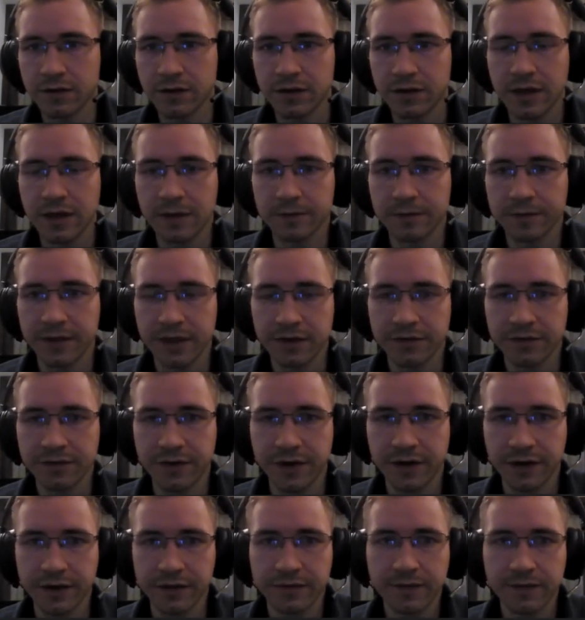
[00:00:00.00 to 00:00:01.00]
template
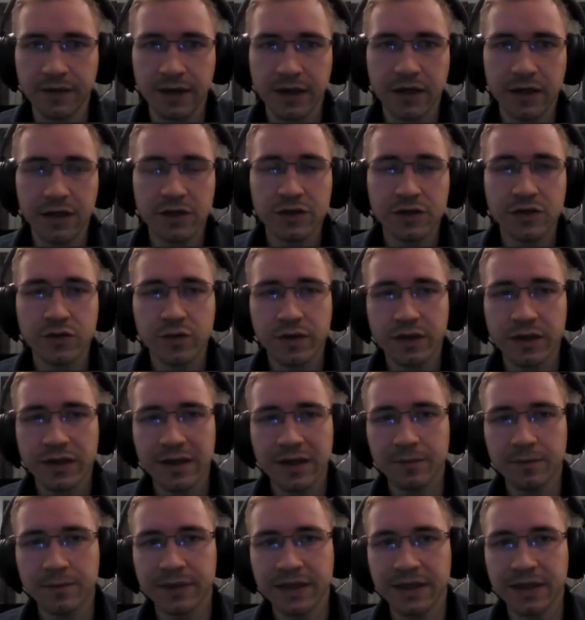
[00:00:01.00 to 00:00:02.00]
file. So the
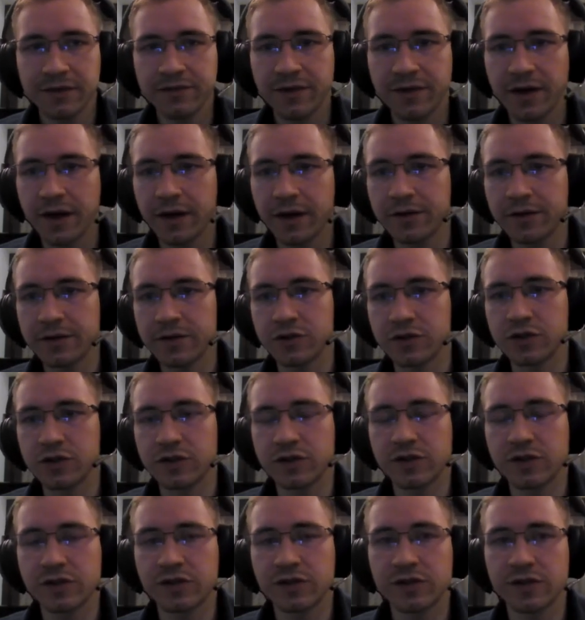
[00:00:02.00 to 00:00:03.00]
template file is
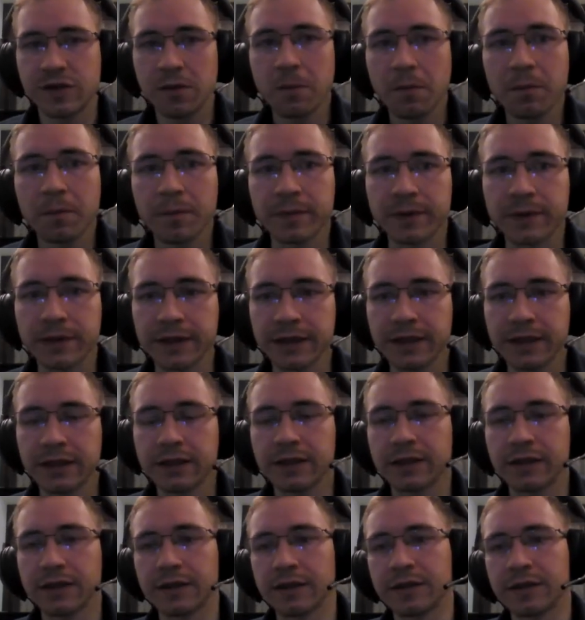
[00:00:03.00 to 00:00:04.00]
just simply